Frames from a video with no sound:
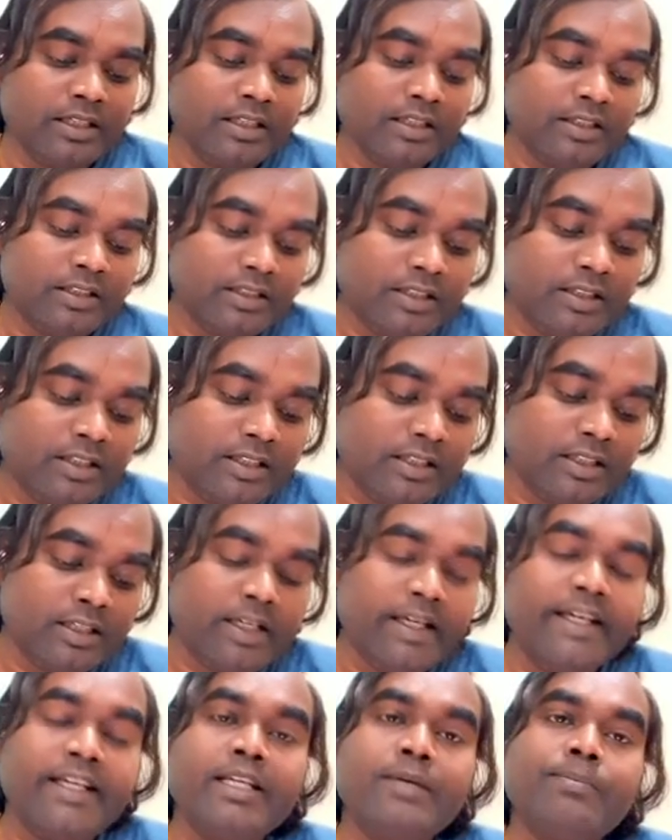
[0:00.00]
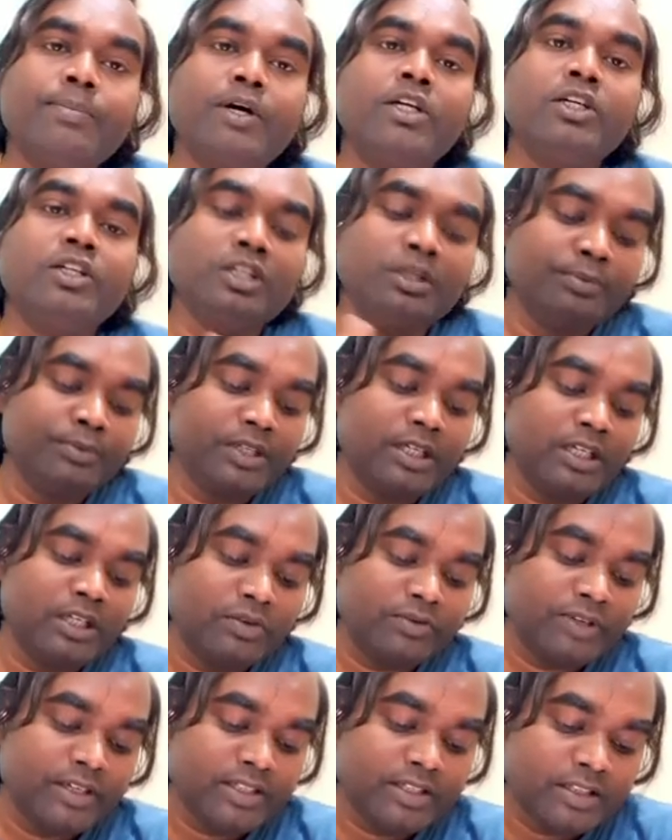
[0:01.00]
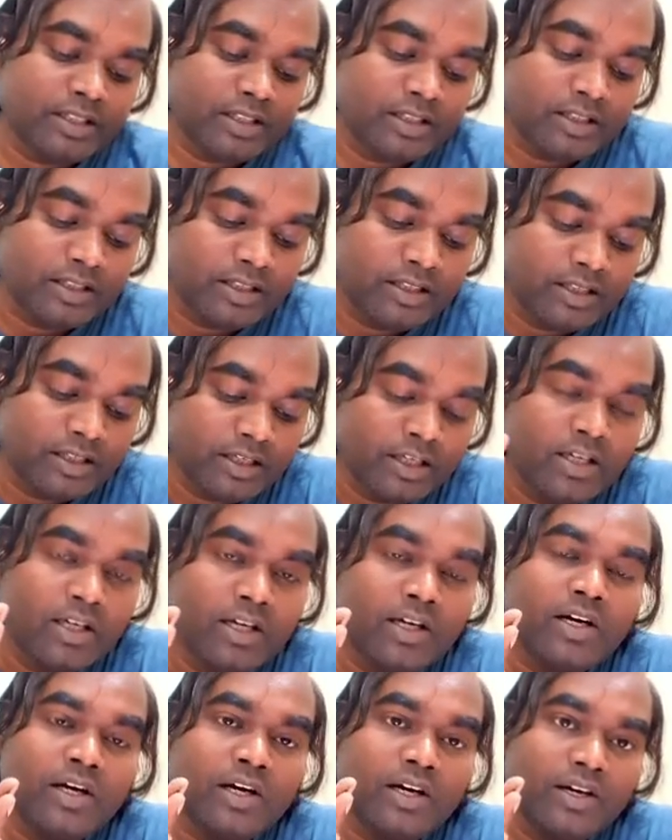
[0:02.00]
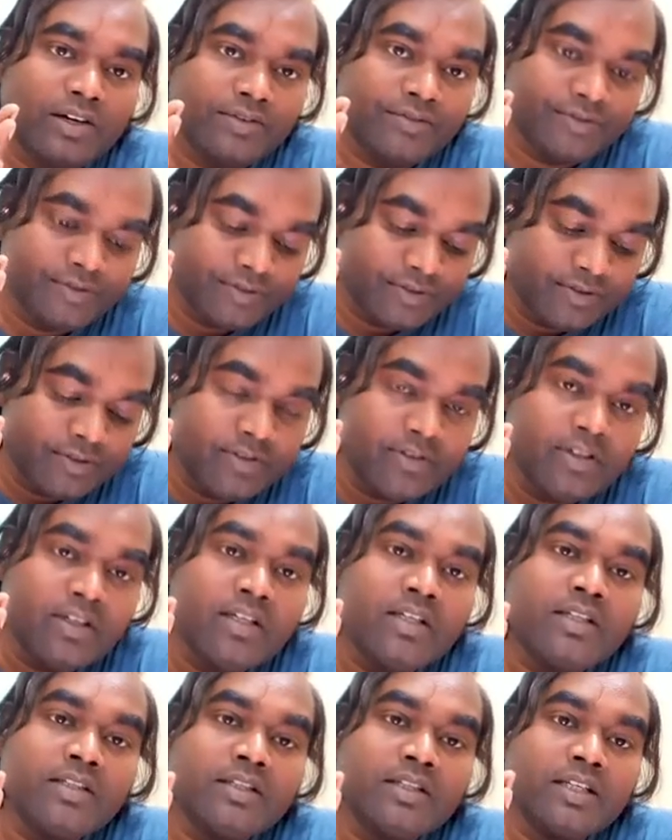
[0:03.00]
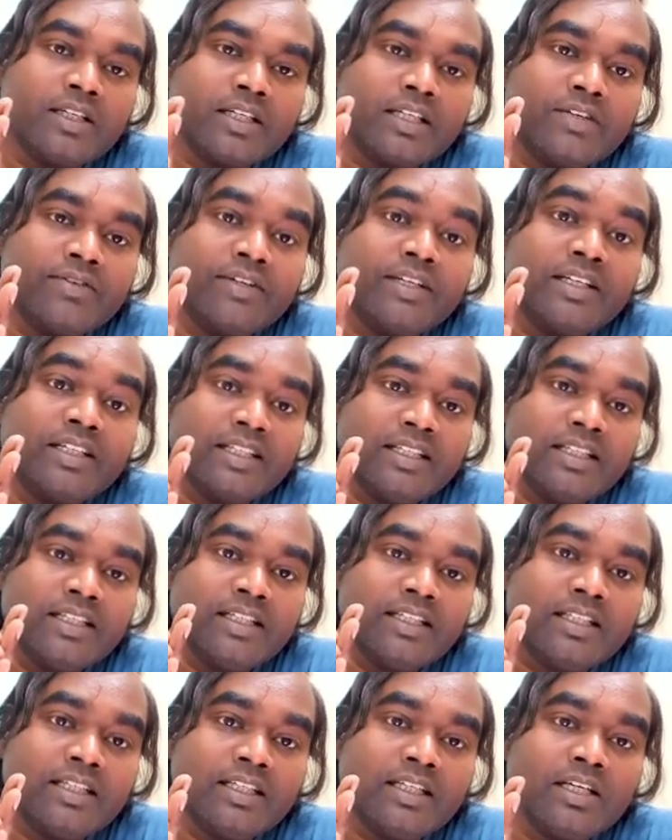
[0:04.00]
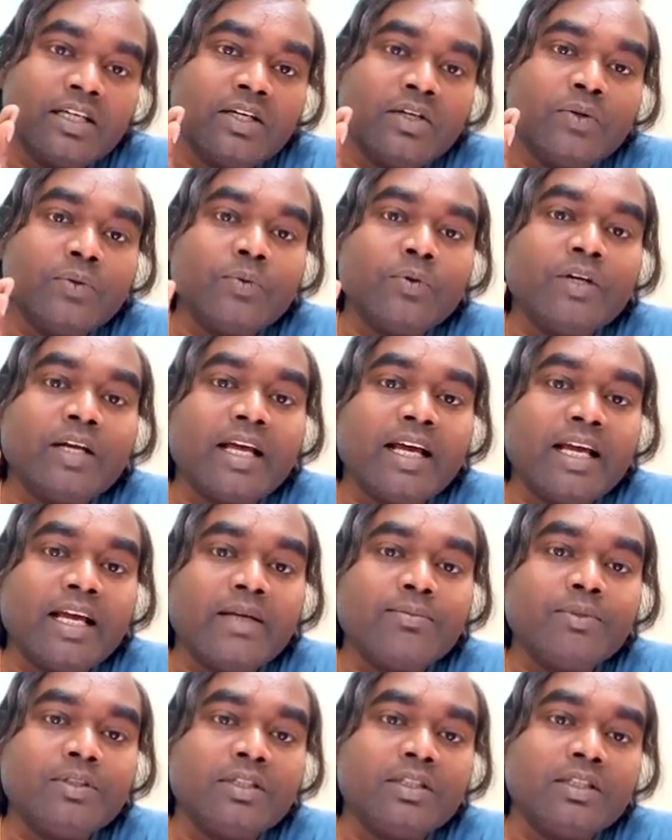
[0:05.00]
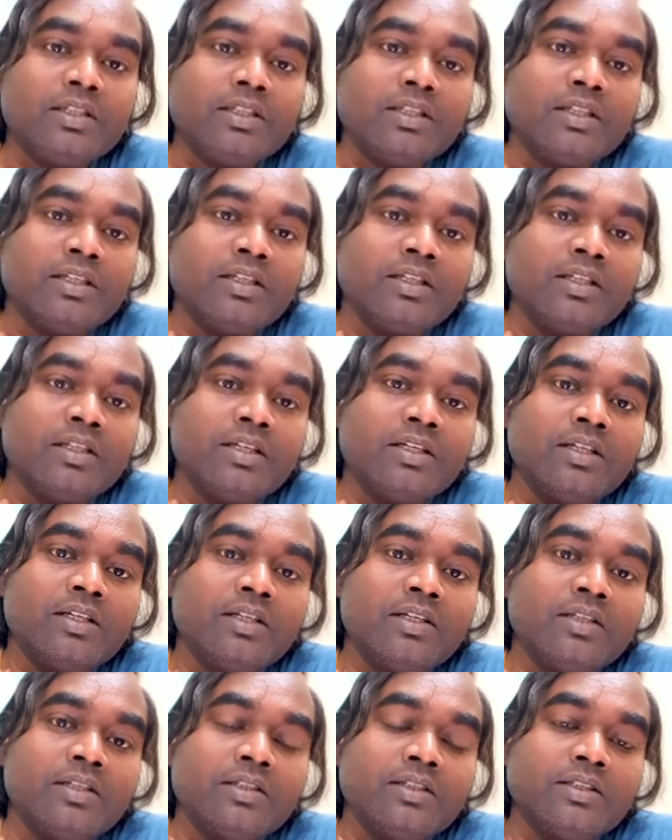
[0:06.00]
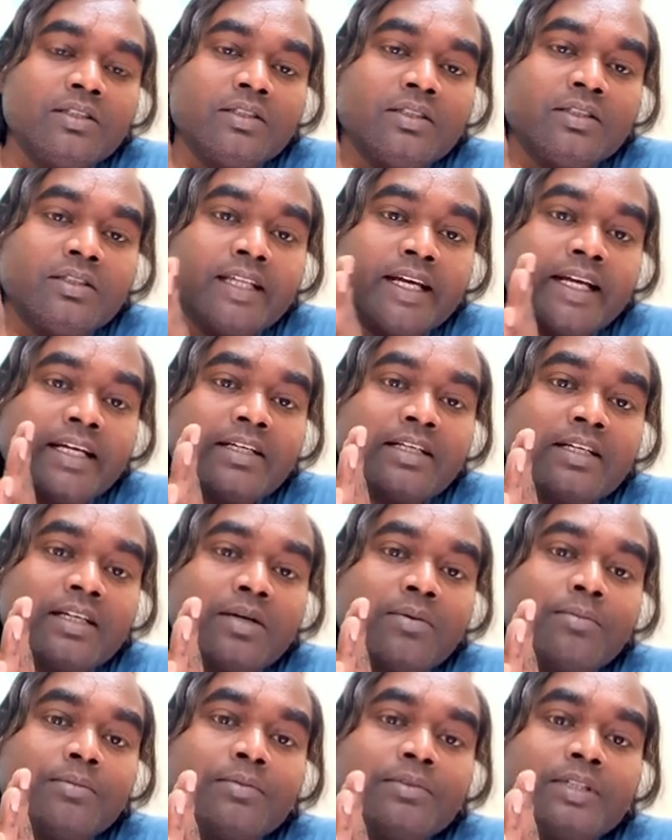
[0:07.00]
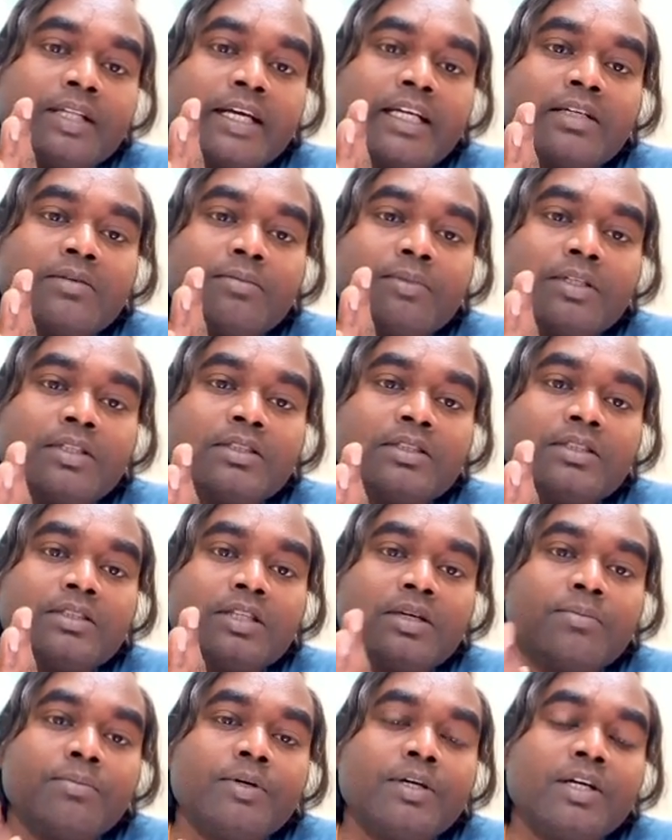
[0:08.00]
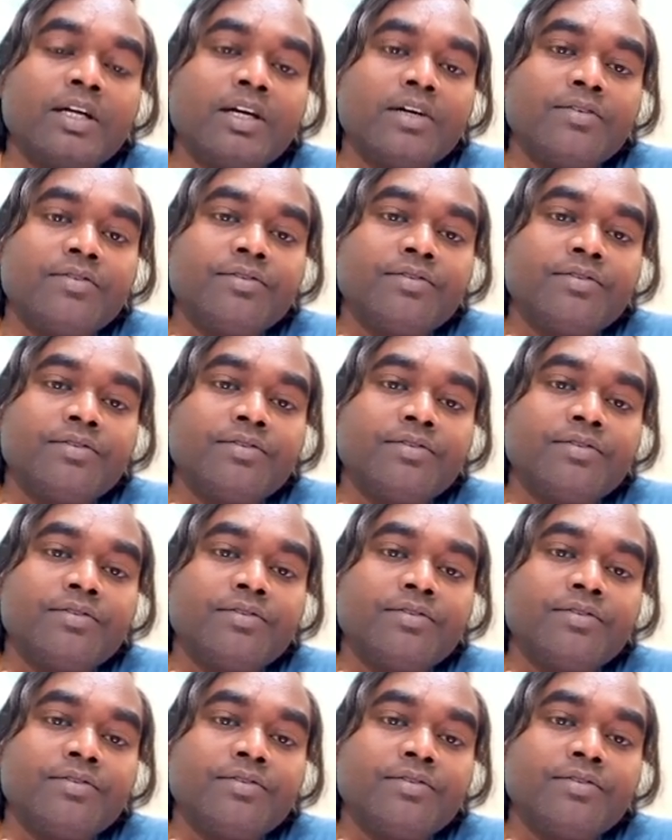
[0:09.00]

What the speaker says: the any polynomial equation of the given degree will have the that much number of